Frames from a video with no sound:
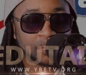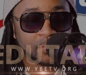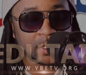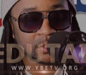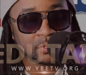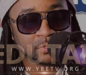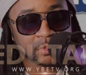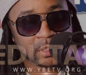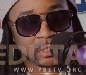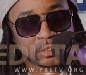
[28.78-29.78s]
your boy
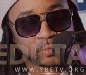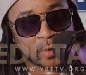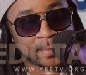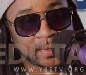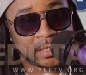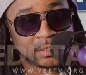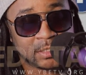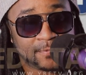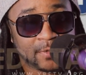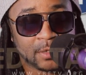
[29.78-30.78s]
Tunchi, and this is YBE
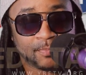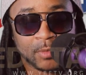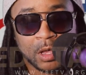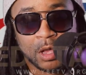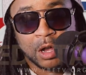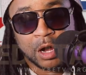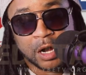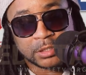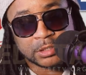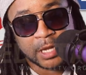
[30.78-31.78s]
TV.
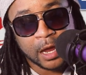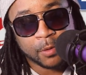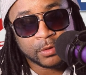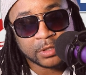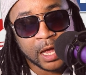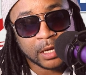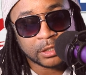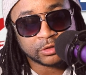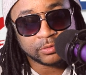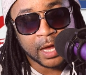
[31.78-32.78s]
Today, I wanted to holler
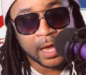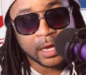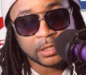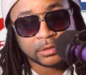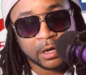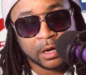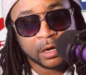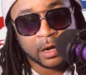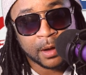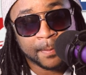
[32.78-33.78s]
at you guys
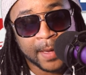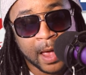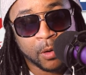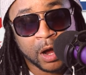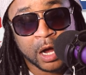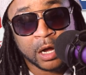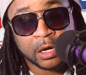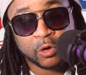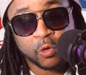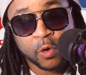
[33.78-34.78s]
about
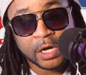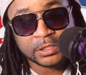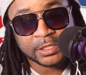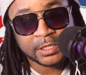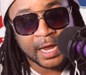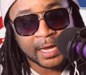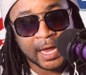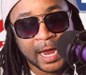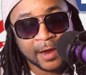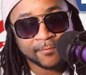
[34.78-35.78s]
a question that
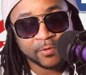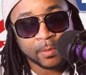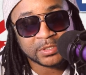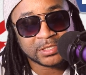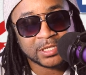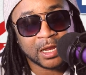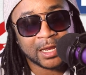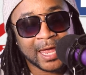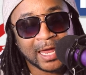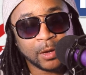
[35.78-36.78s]
came from
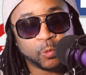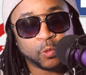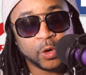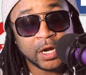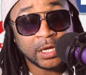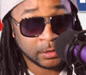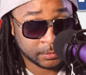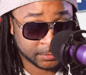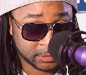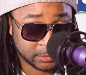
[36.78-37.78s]
Saleh
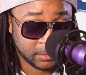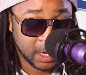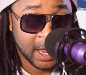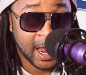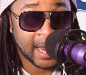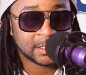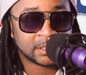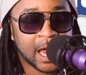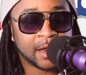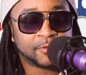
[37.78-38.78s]
Williams, and it's
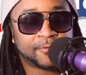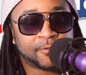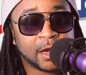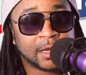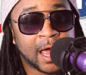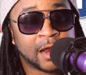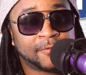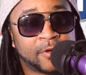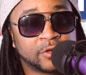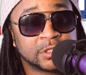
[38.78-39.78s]
titled
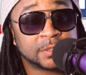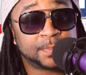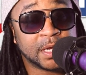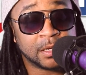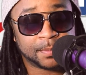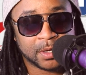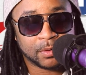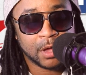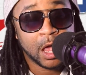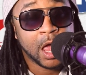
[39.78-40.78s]
Freightliner versus
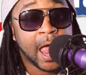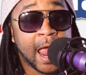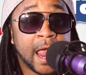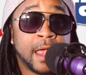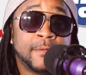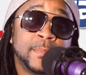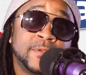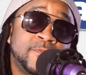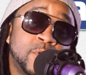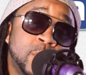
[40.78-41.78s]
Peterbilt. And
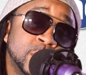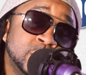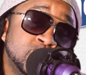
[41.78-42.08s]
before we